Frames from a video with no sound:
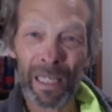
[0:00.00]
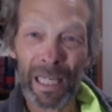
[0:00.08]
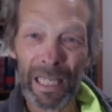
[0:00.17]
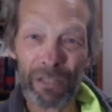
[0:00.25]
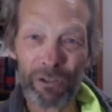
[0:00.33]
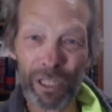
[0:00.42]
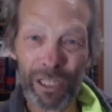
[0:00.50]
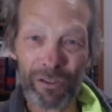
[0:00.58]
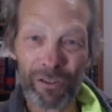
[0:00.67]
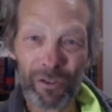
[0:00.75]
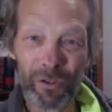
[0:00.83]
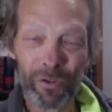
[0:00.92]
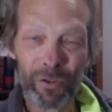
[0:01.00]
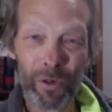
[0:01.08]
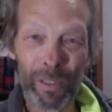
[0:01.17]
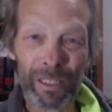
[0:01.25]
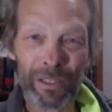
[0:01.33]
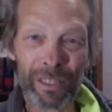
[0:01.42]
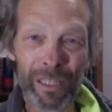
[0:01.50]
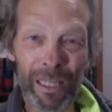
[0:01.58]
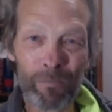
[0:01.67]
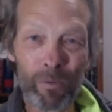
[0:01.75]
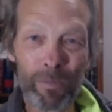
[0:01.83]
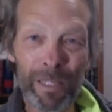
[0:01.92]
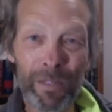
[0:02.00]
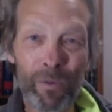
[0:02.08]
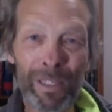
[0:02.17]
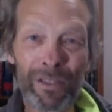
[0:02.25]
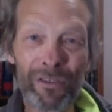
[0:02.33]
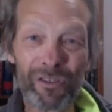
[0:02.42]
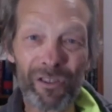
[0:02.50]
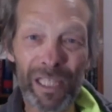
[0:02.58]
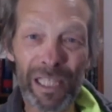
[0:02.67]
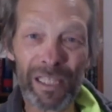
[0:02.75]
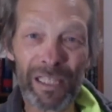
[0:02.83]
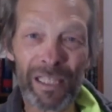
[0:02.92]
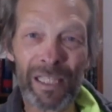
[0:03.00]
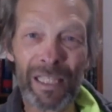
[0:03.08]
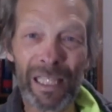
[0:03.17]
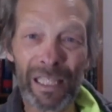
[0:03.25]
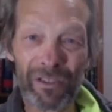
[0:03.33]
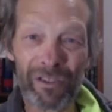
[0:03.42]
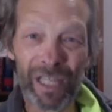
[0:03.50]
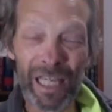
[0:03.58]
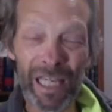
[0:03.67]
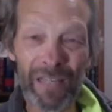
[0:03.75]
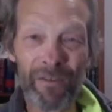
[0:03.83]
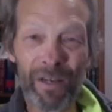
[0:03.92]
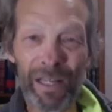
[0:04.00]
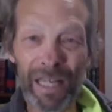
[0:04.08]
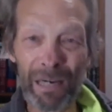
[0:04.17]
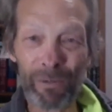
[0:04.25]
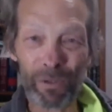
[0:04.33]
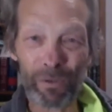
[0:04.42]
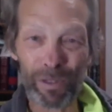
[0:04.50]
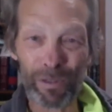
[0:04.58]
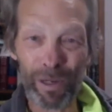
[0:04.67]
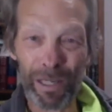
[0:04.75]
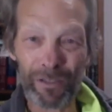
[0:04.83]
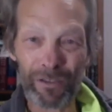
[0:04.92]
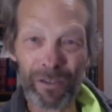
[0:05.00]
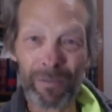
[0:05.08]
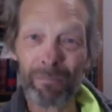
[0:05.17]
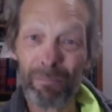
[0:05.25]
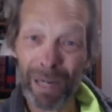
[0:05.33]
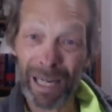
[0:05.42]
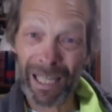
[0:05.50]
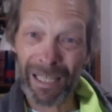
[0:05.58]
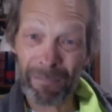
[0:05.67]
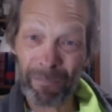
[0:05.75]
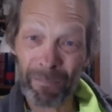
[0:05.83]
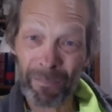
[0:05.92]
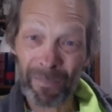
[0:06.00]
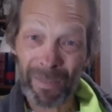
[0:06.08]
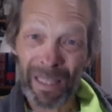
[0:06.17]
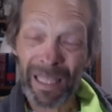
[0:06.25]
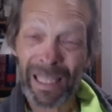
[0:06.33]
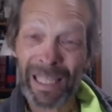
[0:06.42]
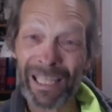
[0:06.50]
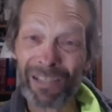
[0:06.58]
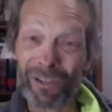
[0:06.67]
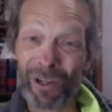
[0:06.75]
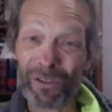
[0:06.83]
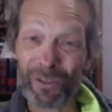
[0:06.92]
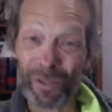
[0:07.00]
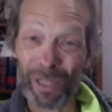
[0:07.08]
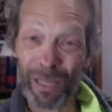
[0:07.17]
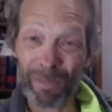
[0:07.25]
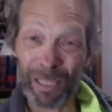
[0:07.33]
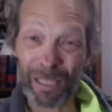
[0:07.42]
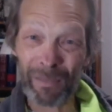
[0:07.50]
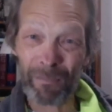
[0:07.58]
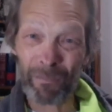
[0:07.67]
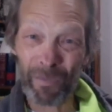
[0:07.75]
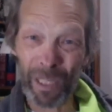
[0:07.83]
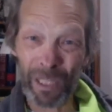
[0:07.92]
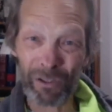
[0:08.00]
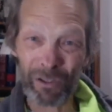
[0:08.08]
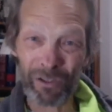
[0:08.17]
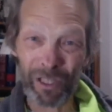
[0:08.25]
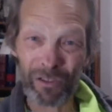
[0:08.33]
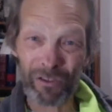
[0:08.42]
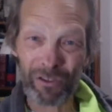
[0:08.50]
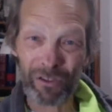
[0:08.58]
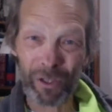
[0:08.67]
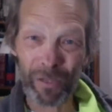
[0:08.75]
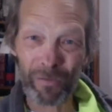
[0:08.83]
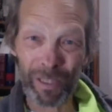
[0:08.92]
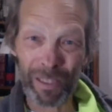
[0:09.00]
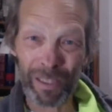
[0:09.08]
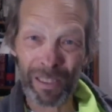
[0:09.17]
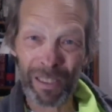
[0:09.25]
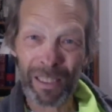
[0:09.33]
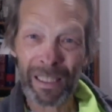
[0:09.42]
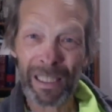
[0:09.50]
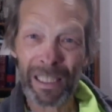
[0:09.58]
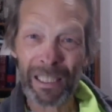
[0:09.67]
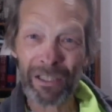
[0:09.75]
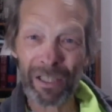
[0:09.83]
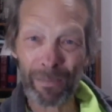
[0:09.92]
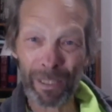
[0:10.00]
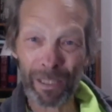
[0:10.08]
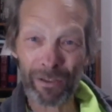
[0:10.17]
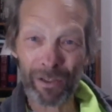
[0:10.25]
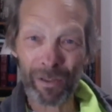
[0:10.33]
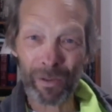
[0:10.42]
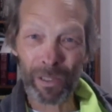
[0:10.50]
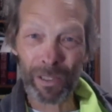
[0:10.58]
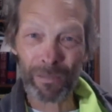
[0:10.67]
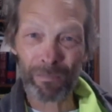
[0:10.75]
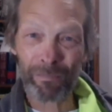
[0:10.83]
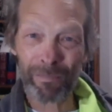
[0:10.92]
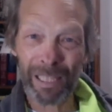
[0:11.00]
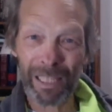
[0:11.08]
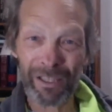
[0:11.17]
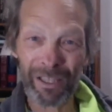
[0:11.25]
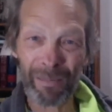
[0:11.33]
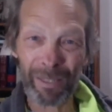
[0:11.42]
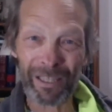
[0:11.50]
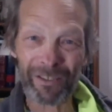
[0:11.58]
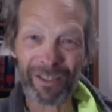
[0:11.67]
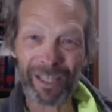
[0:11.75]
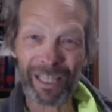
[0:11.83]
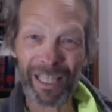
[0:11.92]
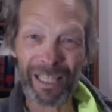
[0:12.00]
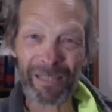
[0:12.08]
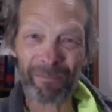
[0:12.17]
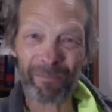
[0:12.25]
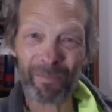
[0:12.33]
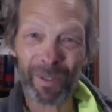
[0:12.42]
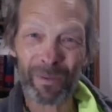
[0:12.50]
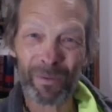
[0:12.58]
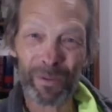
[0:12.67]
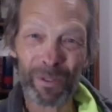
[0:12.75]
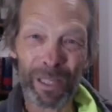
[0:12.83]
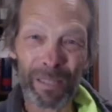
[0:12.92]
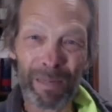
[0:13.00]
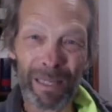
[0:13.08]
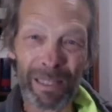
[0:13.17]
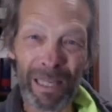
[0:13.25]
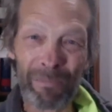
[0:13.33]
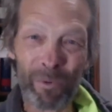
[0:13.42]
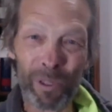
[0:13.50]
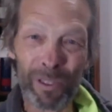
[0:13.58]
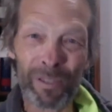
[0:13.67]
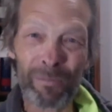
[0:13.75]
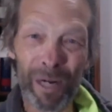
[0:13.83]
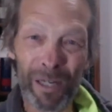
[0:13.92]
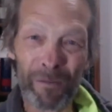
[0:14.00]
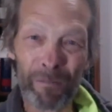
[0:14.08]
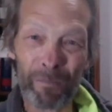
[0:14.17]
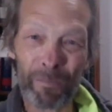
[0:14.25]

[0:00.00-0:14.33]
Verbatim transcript: And Jesus, who's going to come, will be the one to seek and save that which was lost. But He's also coming not just as the servant, he's coming as the Lord, he's coming as the King. talk about that more tomorrow.